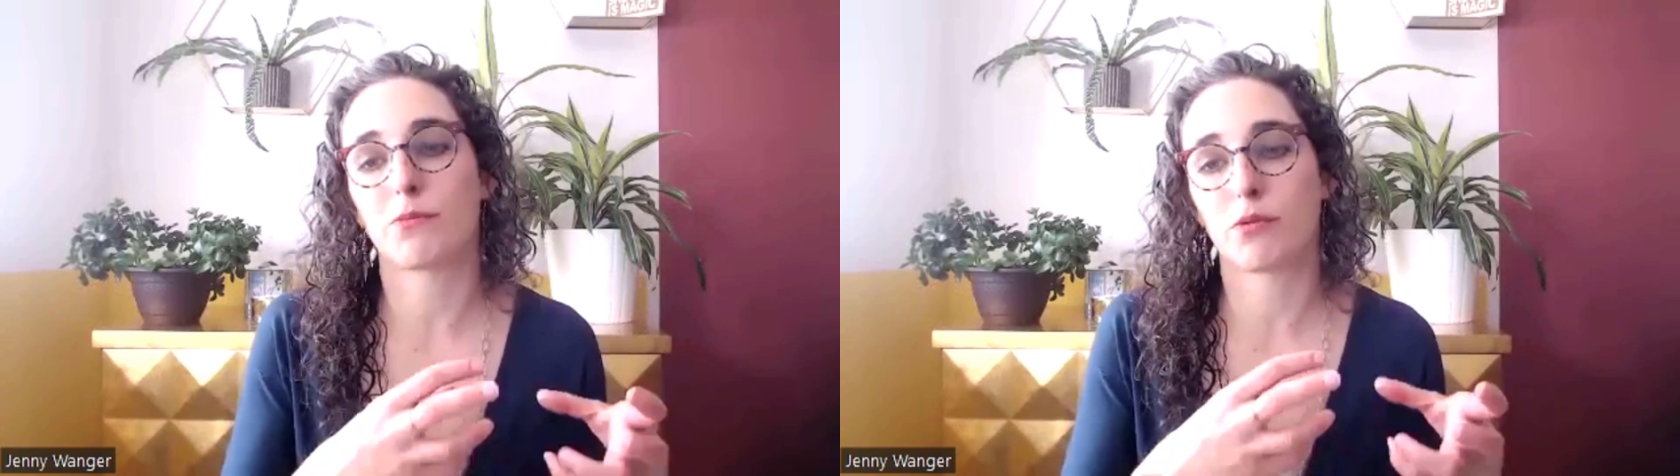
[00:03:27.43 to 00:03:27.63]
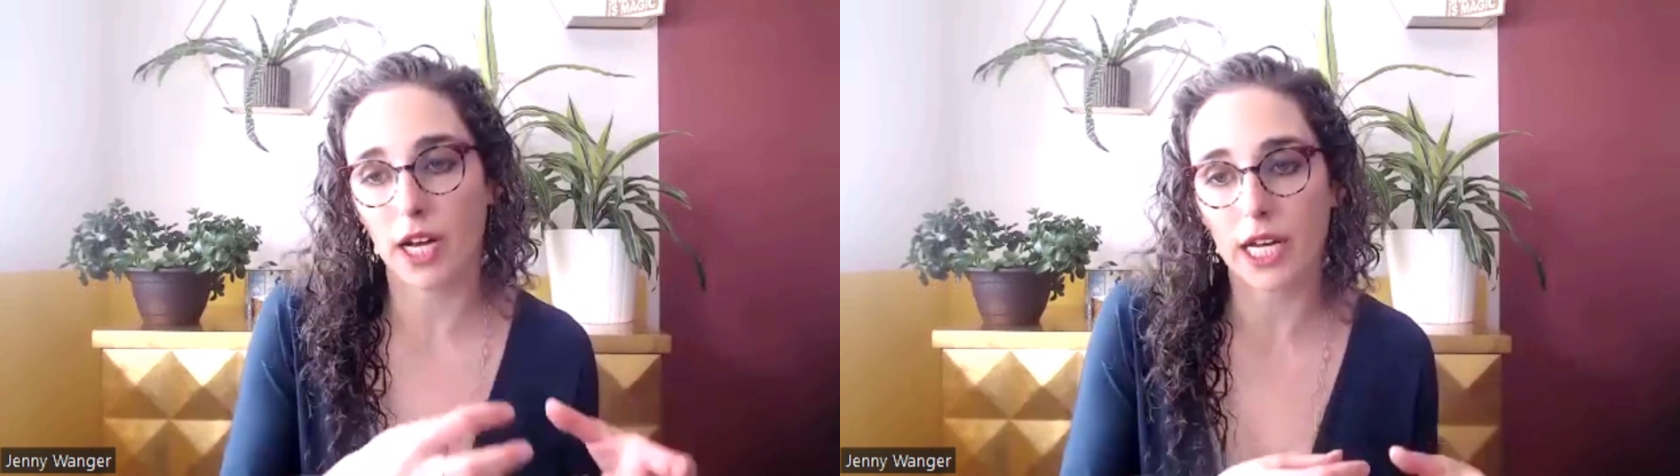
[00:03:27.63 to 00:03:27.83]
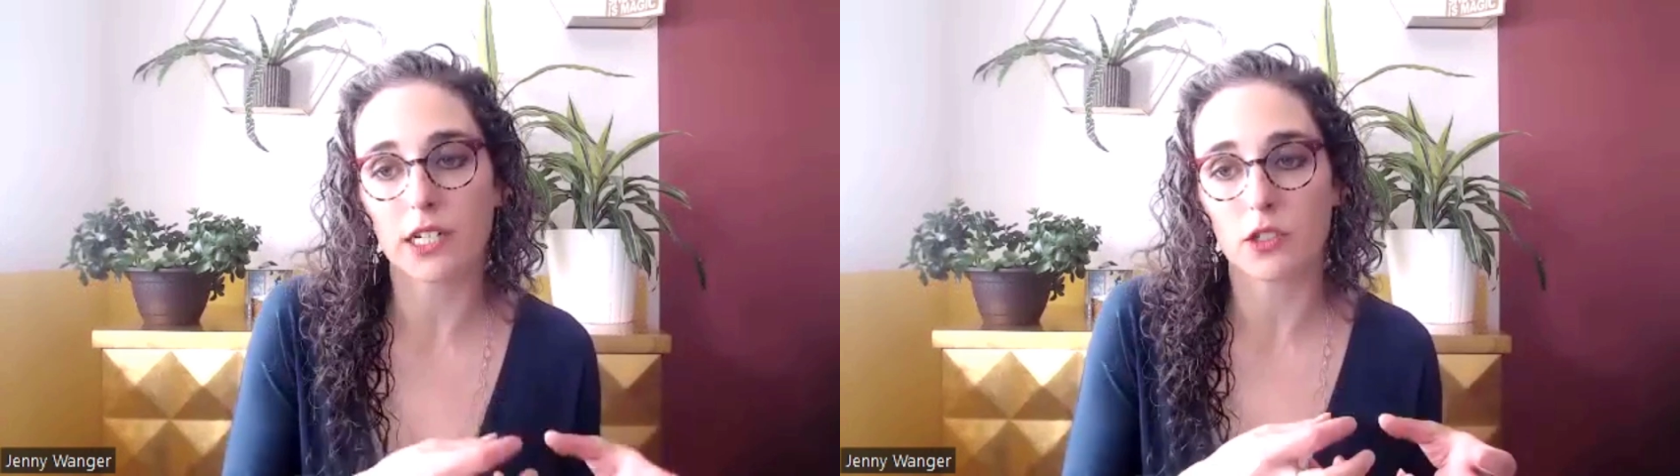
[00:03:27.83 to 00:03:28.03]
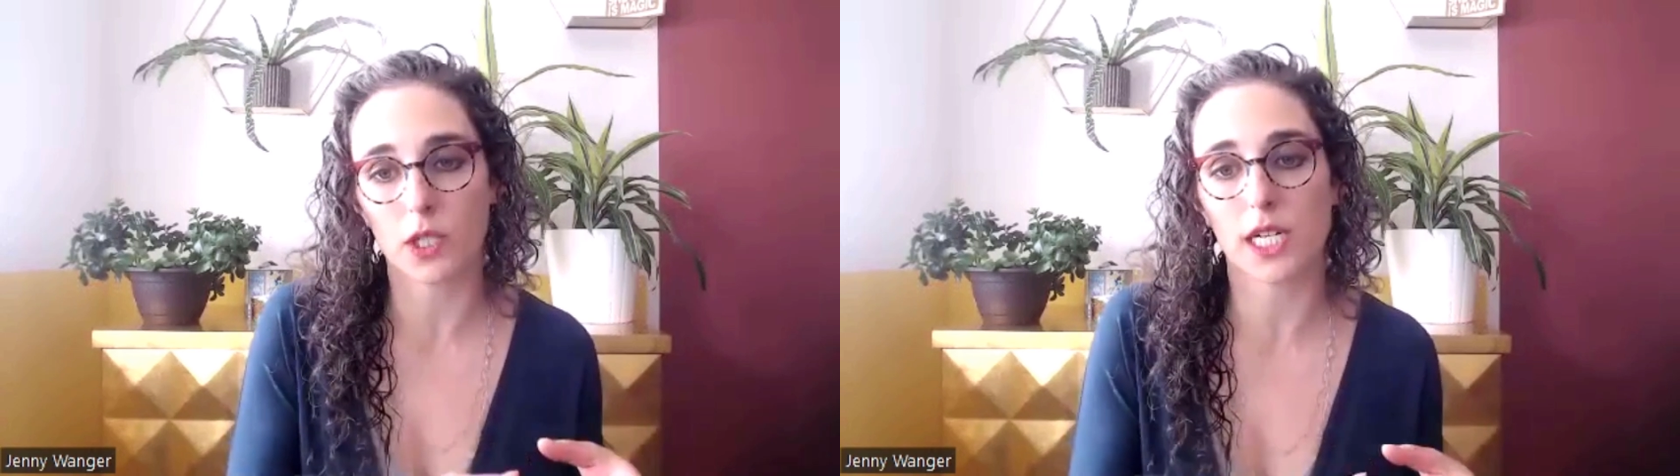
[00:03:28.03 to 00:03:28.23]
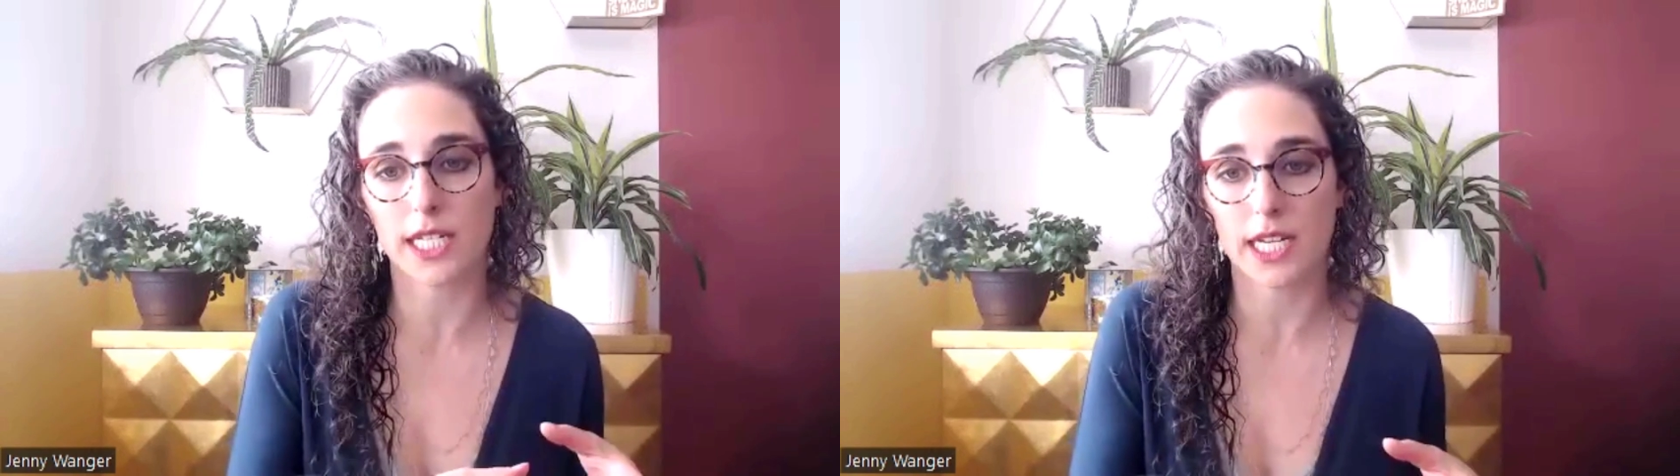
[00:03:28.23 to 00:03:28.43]
product
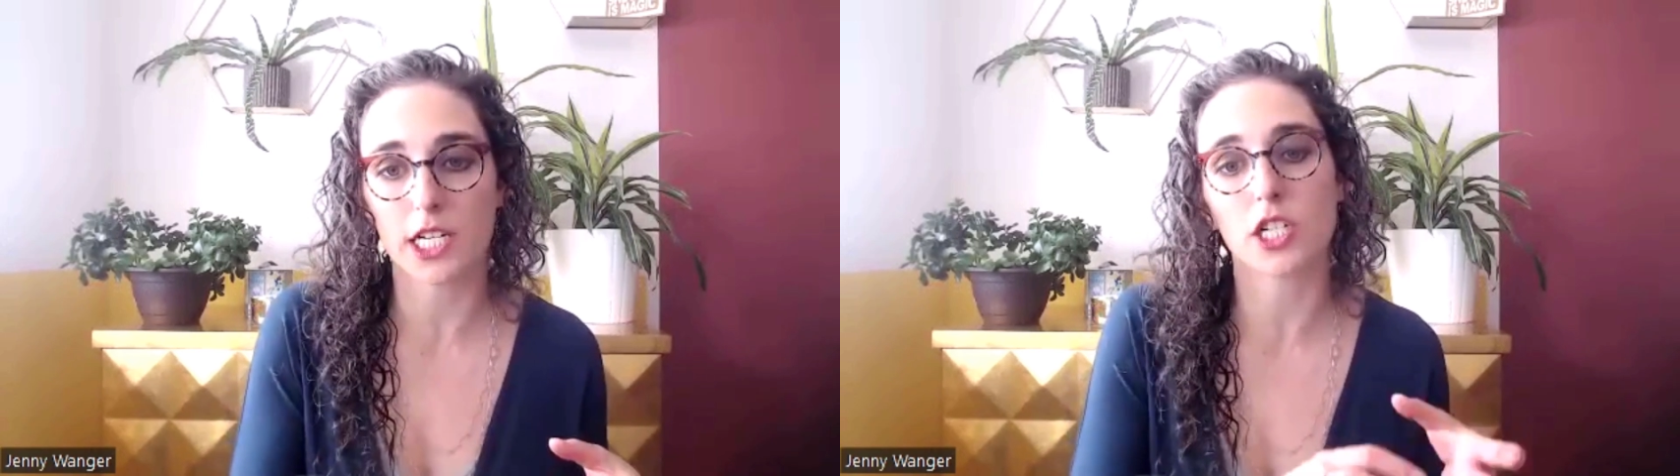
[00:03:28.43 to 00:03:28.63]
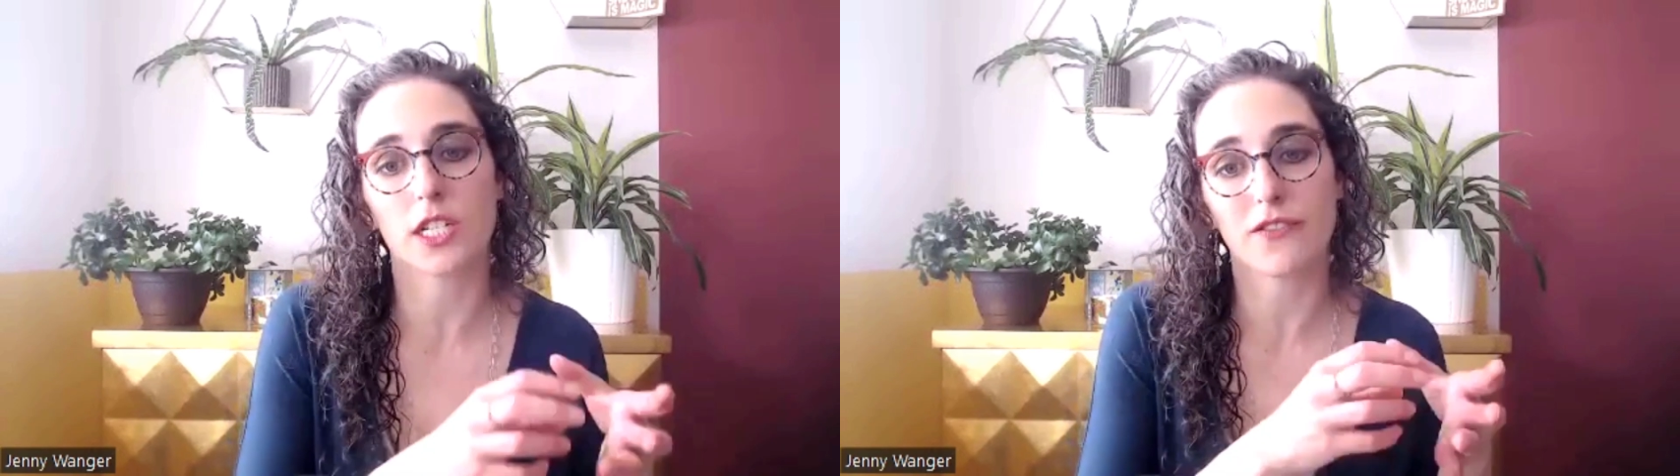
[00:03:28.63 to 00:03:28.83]
organizations